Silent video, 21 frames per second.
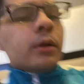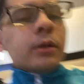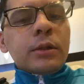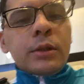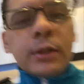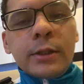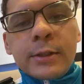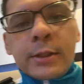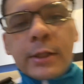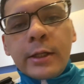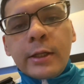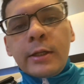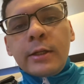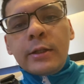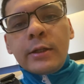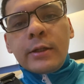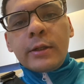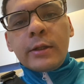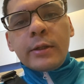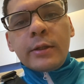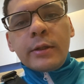just got
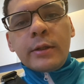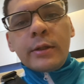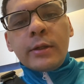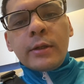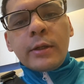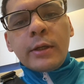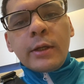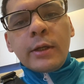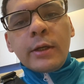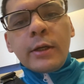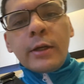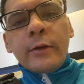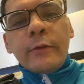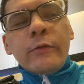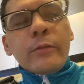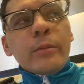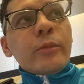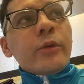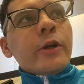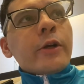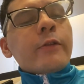done
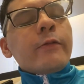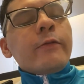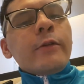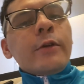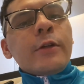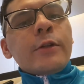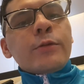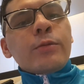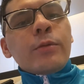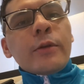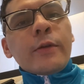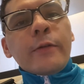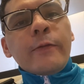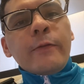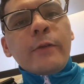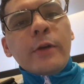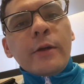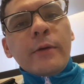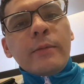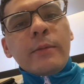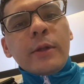having breakfast with the
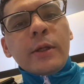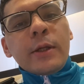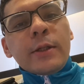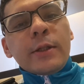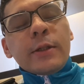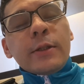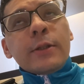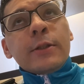family.